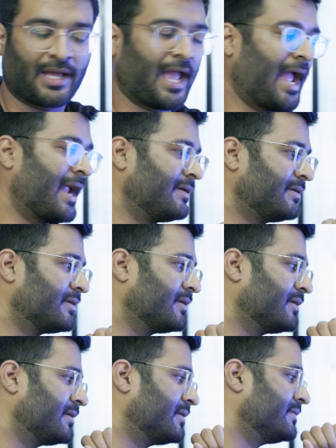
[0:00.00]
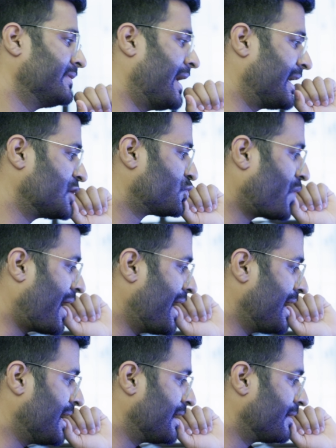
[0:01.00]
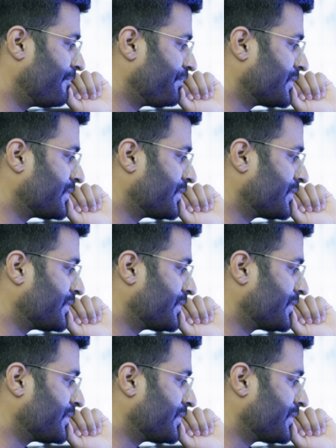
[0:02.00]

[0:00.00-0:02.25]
and that is why